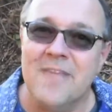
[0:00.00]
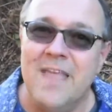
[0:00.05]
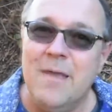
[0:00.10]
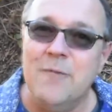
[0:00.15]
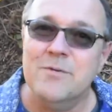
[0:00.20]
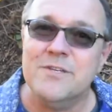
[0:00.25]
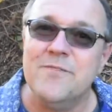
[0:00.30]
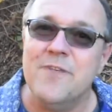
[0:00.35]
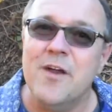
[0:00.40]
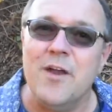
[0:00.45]
He
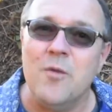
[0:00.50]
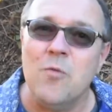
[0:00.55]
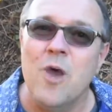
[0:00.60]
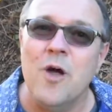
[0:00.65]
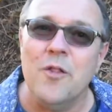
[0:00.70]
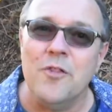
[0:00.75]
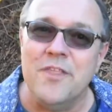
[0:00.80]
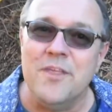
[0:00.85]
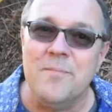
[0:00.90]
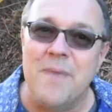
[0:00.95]
was a very
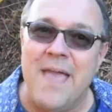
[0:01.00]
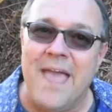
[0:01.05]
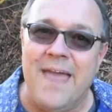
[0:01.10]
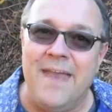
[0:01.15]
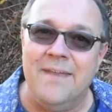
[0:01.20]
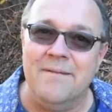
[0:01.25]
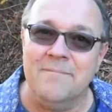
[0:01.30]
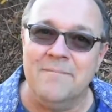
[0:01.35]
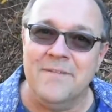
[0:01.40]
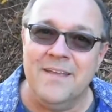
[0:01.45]
wealthy
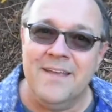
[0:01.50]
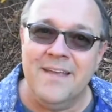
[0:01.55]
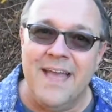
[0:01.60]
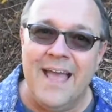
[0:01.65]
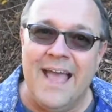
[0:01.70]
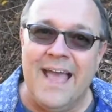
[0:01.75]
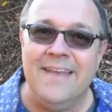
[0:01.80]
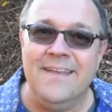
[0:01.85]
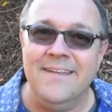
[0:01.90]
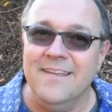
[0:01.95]
man,
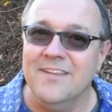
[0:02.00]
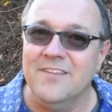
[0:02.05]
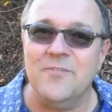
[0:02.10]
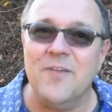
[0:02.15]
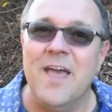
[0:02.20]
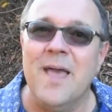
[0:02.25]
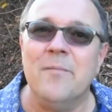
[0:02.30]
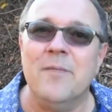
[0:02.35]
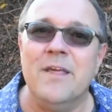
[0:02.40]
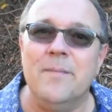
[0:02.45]
and his
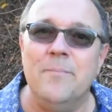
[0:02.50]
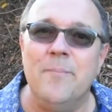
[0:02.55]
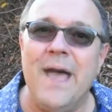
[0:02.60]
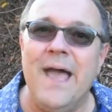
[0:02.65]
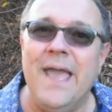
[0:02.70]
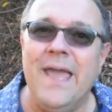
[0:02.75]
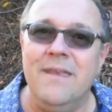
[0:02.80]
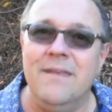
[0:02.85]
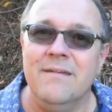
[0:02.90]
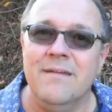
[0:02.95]
family
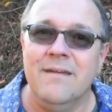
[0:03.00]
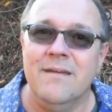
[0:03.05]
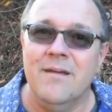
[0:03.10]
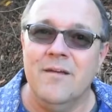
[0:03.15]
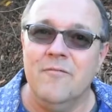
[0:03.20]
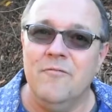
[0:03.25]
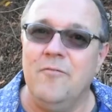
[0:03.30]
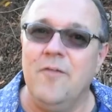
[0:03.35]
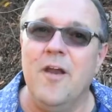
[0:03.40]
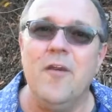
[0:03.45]
paid
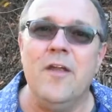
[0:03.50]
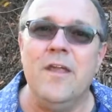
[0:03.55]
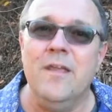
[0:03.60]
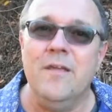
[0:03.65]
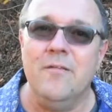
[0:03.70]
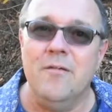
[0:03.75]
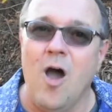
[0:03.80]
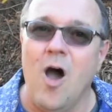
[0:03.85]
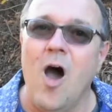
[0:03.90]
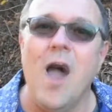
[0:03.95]
very
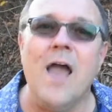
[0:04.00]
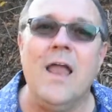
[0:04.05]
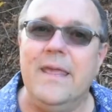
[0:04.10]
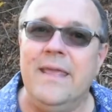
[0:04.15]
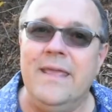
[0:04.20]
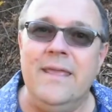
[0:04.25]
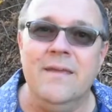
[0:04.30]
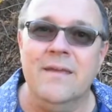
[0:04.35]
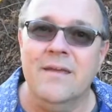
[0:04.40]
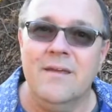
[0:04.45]

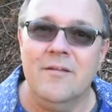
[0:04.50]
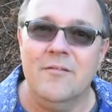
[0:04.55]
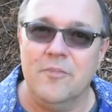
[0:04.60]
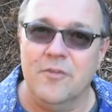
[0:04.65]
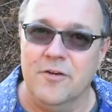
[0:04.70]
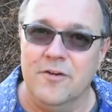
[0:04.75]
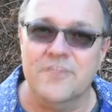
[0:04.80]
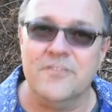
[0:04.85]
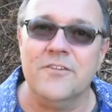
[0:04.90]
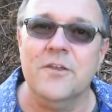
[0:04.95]
highly
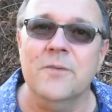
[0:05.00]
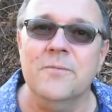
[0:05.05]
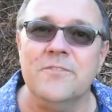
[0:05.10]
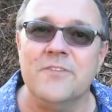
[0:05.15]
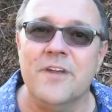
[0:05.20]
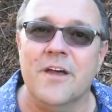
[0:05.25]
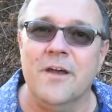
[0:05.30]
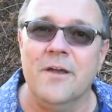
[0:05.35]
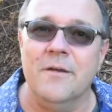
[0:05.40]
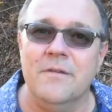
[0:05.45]
for his
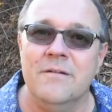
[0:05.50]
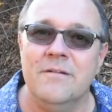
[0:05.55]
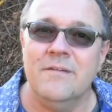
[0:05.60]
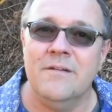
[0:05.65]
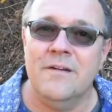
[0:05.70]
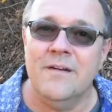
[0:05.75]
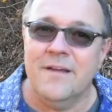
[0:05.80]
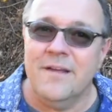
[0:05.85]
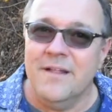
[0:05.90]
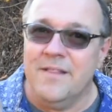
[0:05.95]
tombstone.
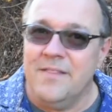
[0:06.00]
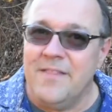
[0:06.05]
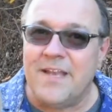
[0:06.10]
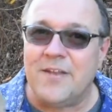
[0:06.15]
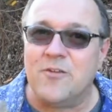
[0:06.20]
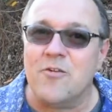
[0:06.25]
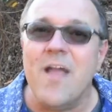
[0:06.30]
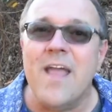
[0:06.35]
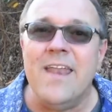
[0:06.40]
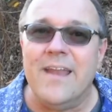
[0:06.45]

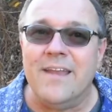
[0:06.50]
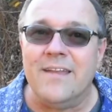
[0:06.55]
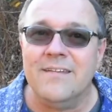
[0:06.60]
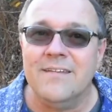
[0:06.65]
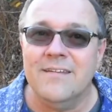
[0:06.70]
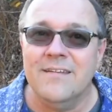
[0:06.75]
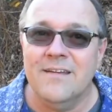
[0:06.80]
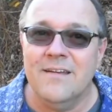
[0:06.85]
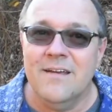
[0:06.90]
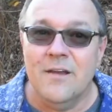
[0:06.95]
That granite
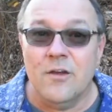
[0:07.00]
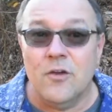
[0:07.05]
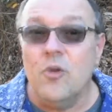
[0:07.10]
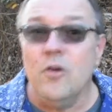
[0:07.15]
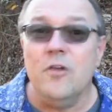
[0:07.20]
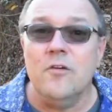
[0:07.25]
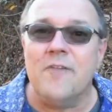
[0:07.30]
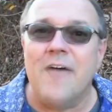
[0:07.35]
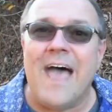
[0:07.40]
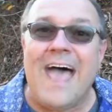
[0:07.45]

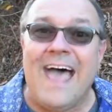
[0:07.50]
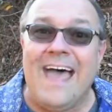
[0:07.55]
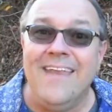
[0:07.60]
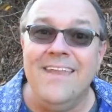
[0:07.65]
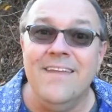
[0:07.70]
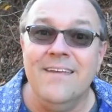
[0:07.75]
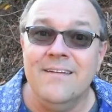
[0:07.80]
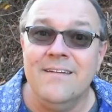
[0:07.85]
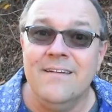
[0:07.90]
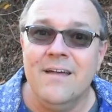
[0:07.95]
could have had
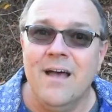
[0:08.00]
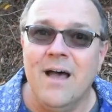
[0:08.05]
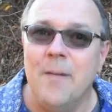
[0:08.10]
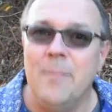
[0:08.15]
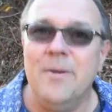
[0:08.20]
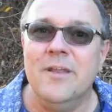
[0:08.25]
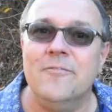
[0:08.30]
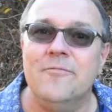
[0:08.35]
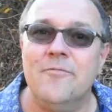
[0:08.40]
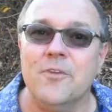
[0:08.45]

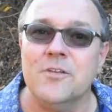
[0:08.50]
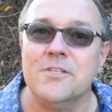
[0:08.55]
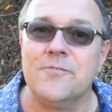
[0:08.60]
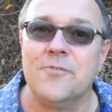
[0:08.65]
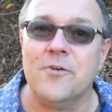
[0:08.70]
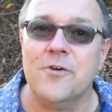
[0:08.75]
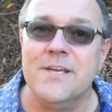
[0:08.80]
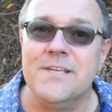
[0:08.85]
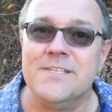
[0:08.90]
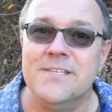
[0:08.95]
a bit of
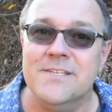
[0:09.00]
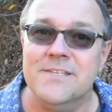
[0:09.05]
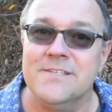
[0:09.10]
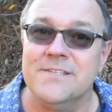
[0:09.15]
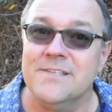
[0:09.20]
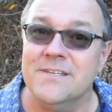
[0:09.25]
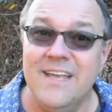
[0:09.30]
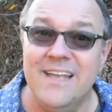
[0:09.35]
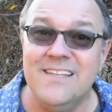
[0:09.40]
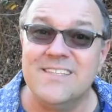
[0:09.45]

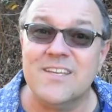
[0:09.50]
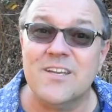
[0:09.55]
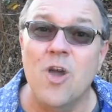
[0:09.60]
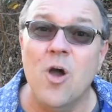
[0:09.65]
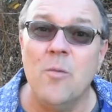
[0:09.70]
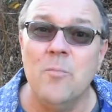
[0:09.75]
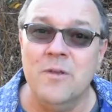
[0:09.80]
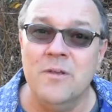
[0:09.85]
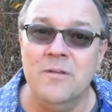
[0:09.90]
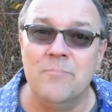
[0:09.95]
phosphorescence. It's a
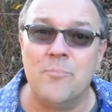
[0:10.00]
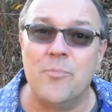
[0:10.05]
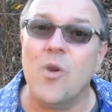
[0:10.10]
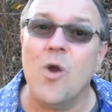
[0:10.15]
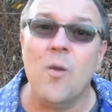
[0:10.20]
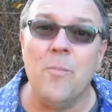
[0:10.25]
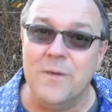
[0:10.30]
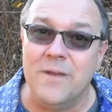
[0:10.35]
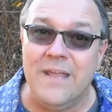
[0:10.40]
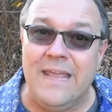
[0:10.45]
common
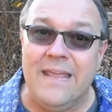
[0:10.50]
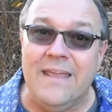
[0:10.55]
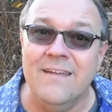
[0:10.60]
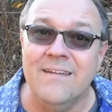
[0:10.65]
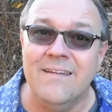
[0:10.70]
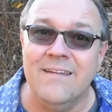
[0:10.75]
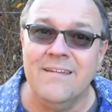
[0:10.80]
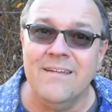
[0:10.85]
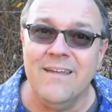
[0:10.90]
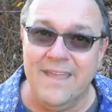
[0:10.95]
property
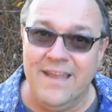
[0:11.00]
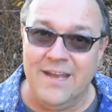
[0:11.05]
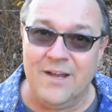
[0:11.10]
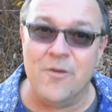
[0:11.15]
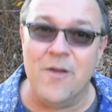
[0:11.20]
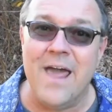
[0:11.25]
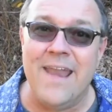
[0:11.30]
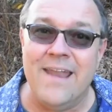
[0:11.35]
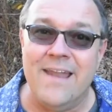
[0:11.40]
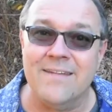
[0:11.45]
in
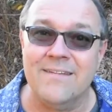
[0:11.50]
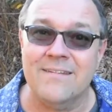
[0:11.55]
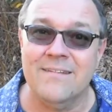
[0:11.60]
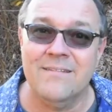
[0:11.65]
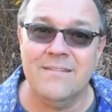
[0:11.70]
granite.